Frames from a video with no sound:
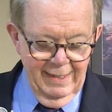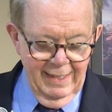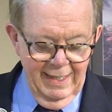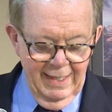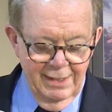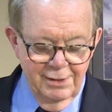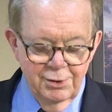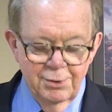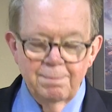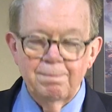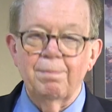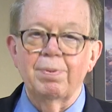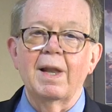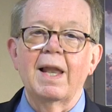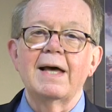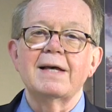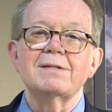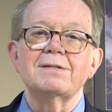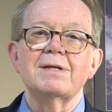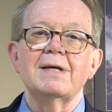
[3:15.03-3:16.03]
Each
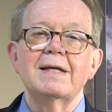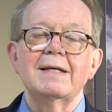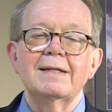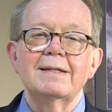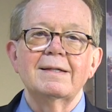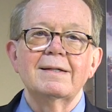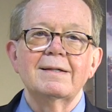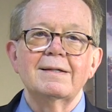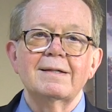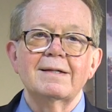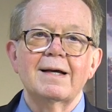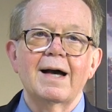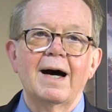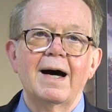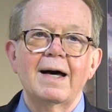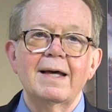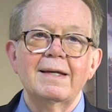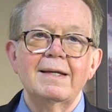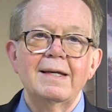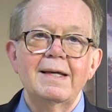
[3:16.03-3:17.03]
blessing,
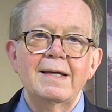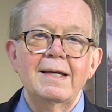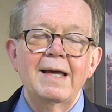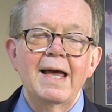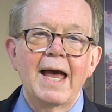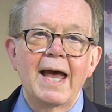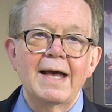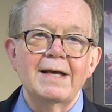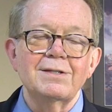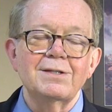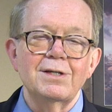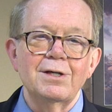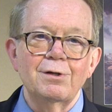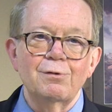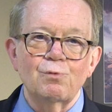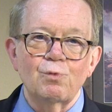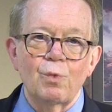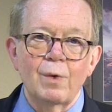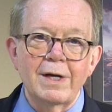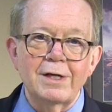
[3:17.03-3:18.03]
God, has
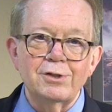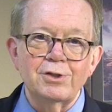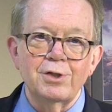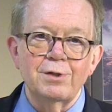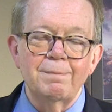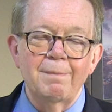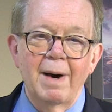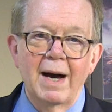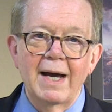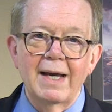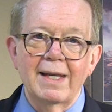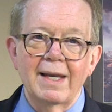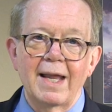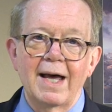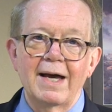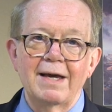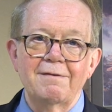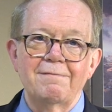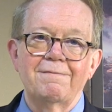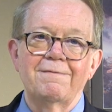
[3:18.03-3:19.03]
enriched my
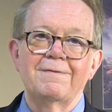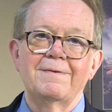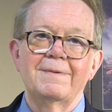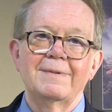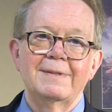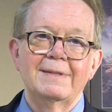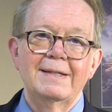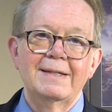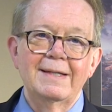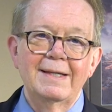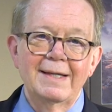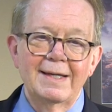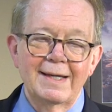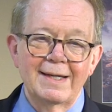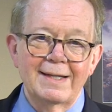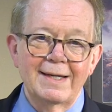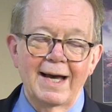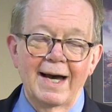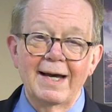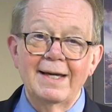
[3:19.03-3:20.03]
life,
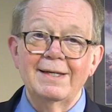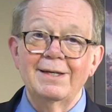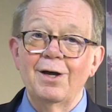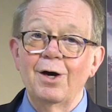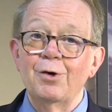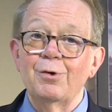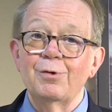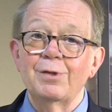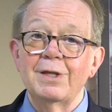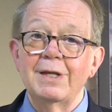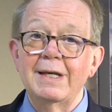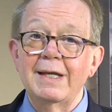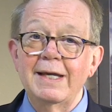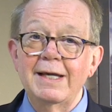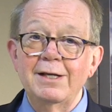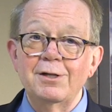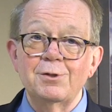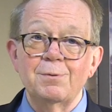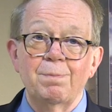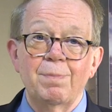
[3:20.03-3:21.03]
and I know that
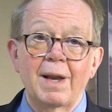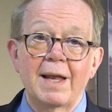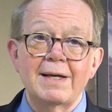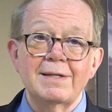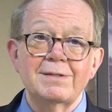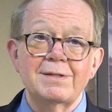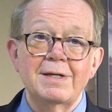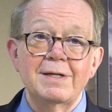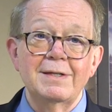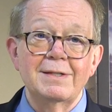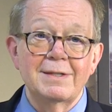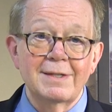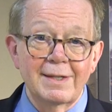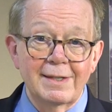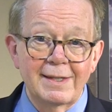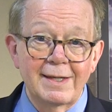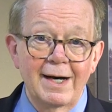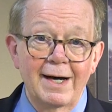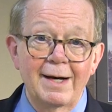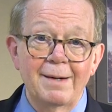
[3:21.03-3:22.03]
each blessing
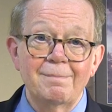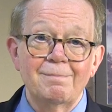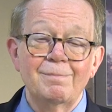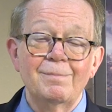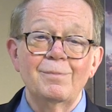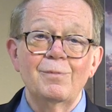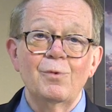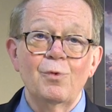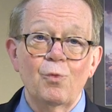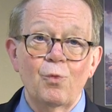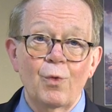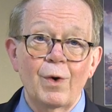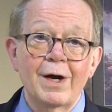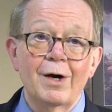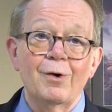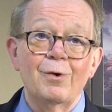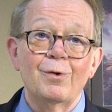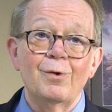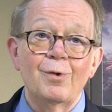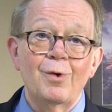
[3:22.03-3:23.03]
to come
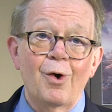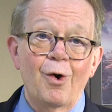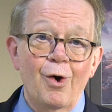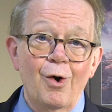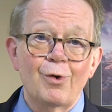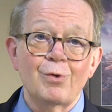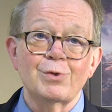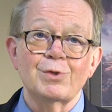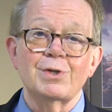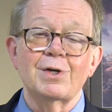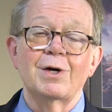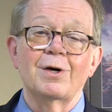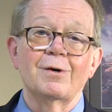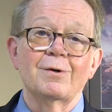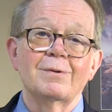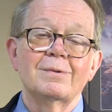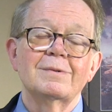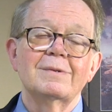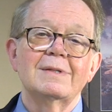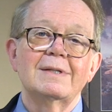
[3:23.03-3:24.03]
will
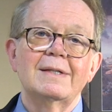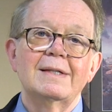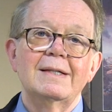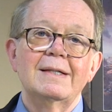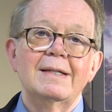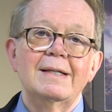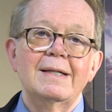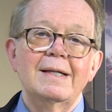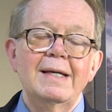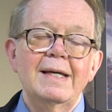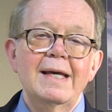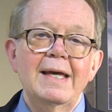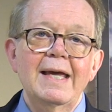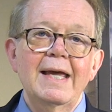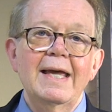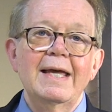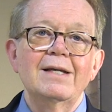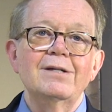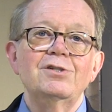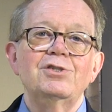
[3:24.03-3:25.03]
also.
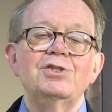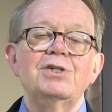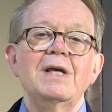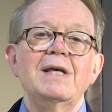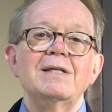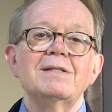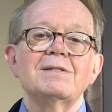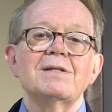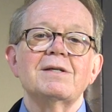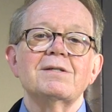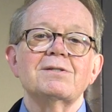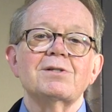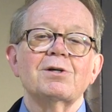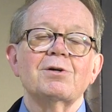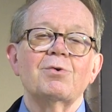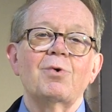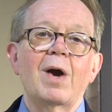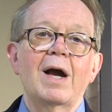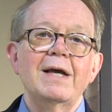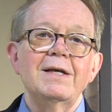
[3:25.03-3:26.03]
In Jesus
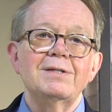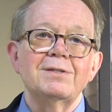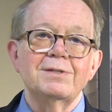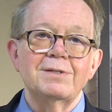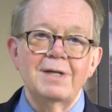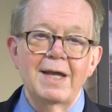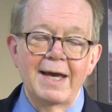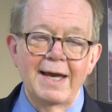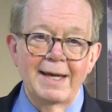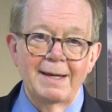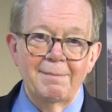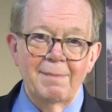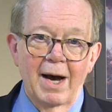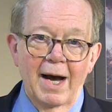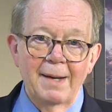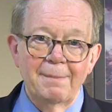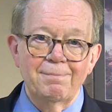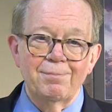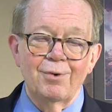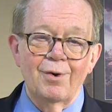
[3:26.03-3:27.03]
Christ's name
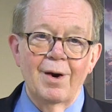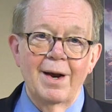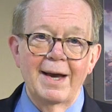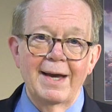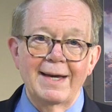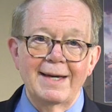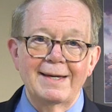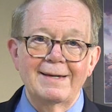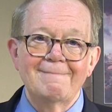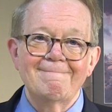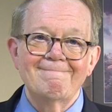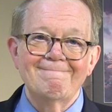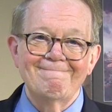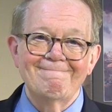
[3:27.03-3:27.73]
I pray.